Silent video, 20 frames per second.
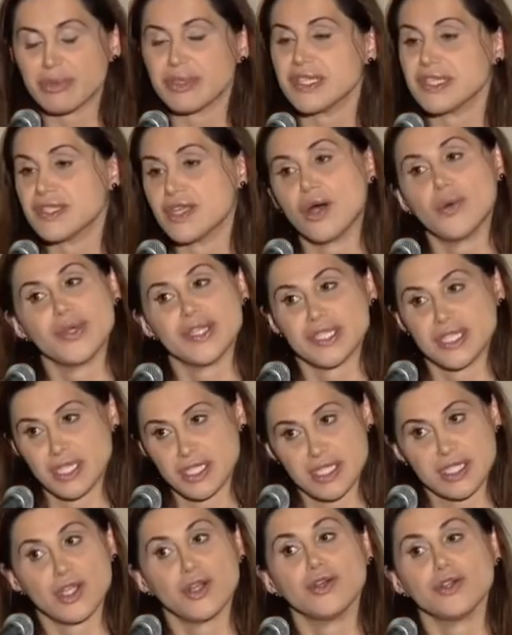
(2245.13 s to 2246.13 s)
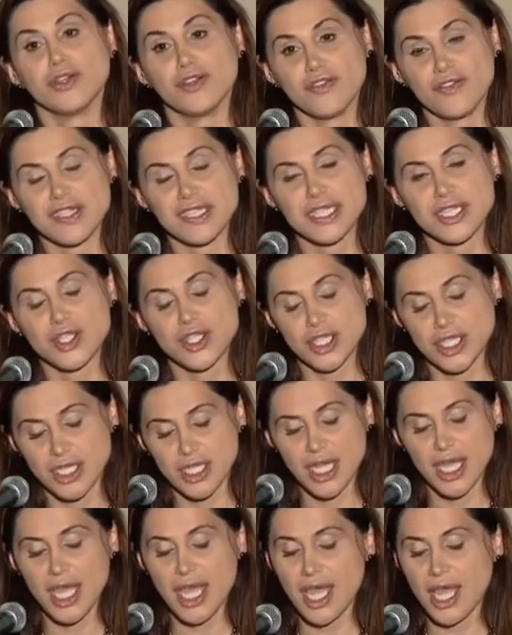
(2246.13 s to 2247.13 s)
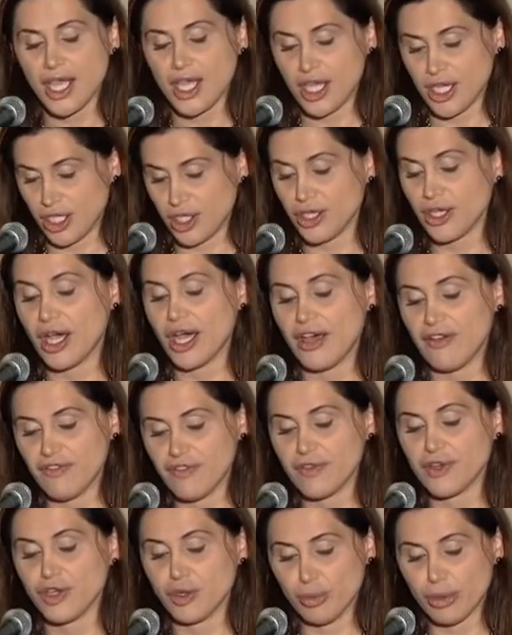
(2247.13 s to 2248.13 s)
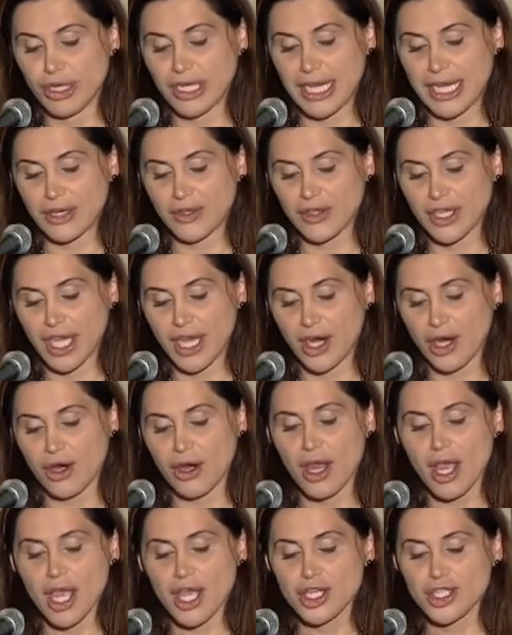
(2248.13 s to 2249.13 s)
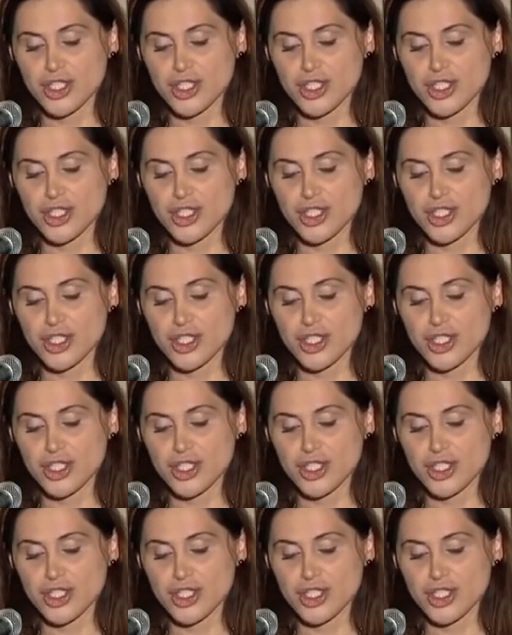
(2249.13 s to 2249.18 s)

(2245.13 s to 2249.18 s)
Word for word: please always consult your physician of your prenatal care.